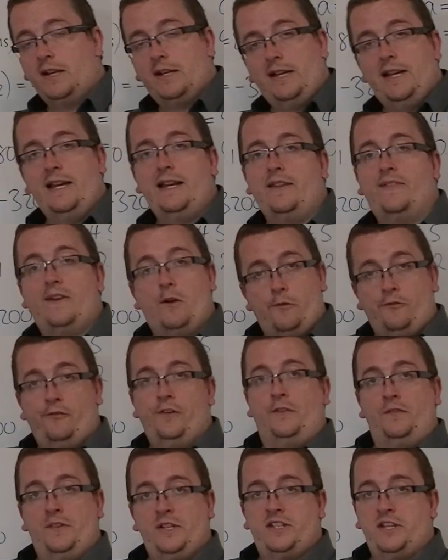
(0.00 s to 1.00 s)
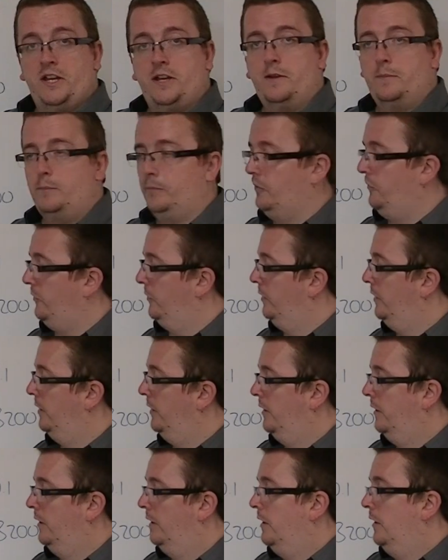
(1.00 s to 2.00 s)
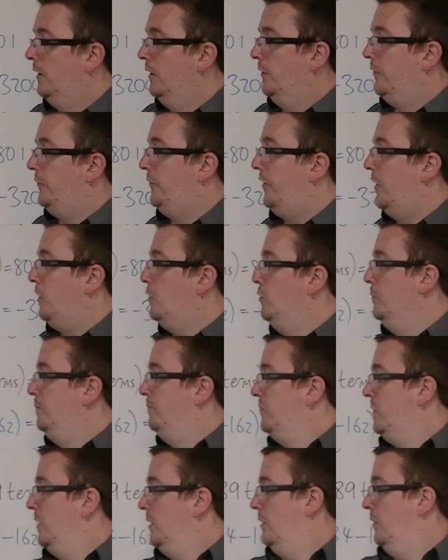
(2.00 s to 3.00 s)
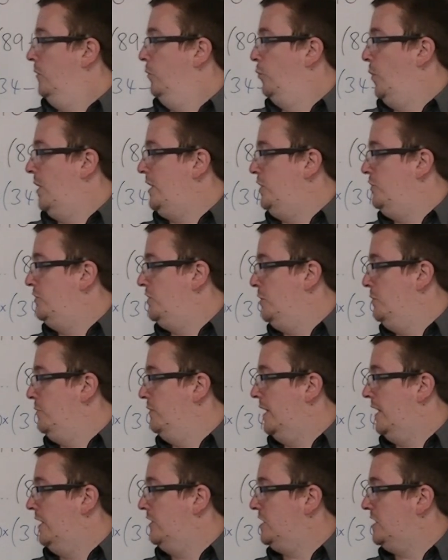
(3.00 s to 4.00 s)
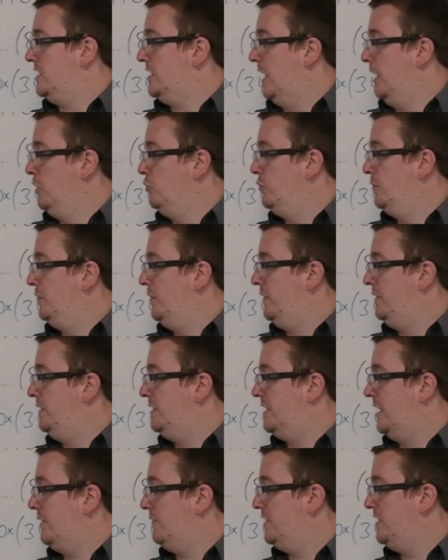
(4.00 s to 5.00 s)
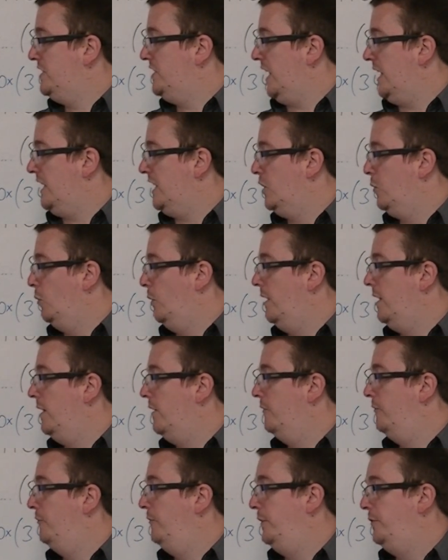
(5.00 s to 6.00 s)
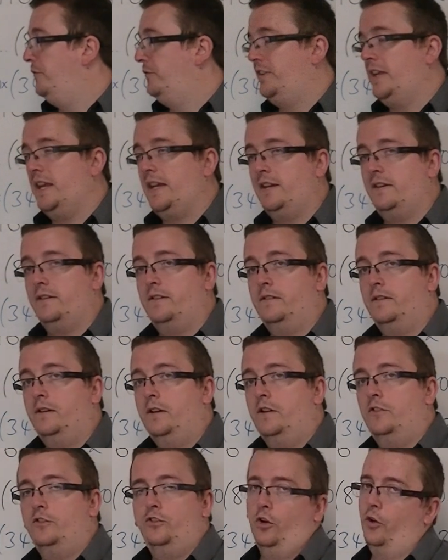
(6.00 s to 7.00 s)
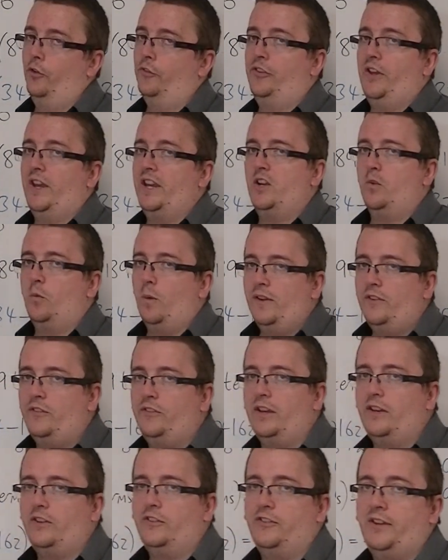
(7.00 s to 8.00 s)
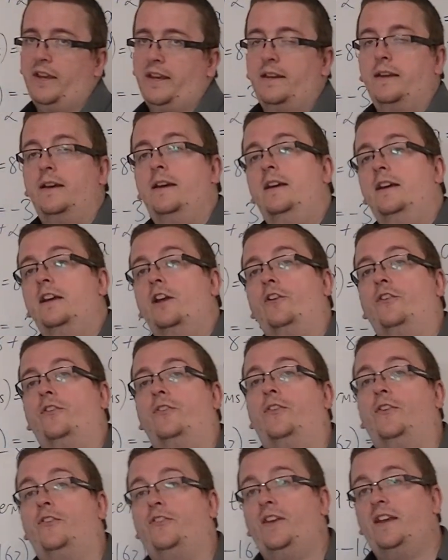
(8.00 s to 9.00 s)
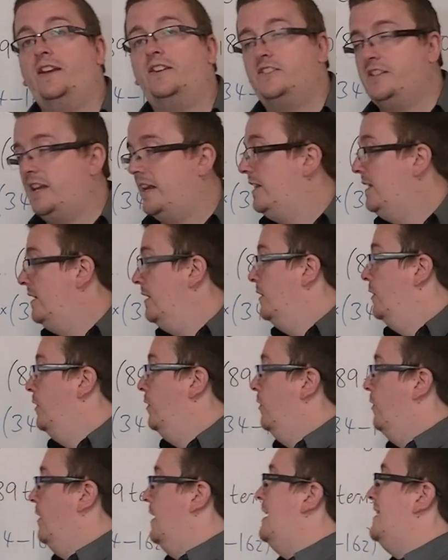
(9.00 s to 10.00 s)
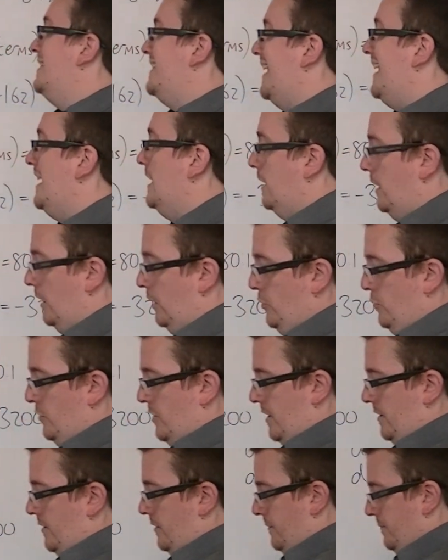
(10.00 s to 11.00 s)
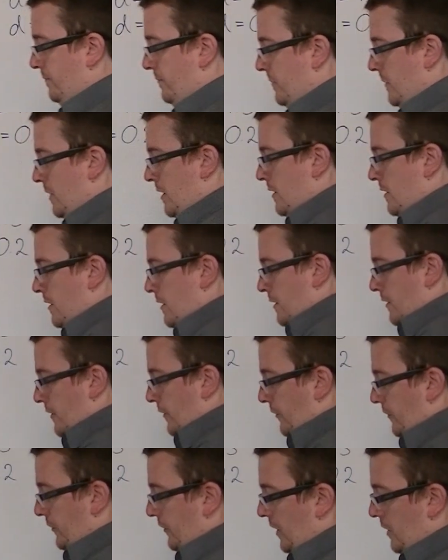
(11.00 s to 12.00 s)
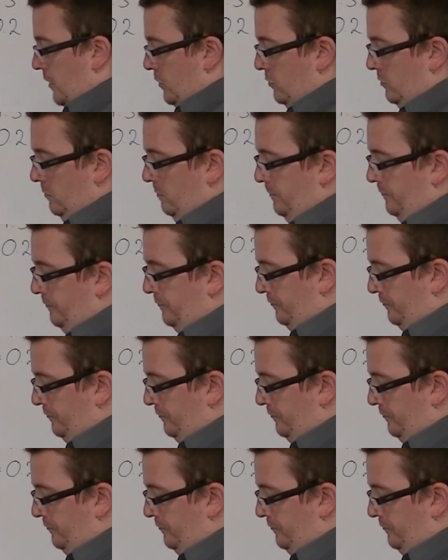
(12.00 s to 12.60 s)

Clearly, there are 50 terms. So when you do this, it's 157 take away 15, not take away 16, because the 16 is included. So